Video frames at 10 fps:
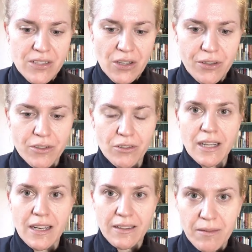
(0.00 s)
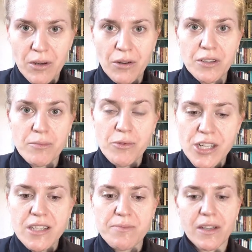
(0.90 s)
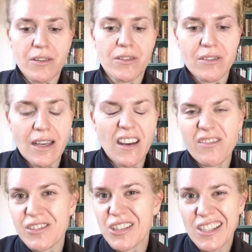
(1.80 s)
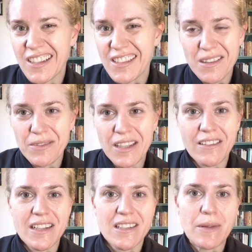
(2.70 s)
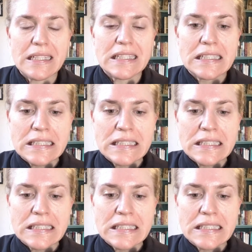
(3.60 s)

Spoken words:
So not letting them go to the bushes, because unfortunately this time of the year, it's a bit,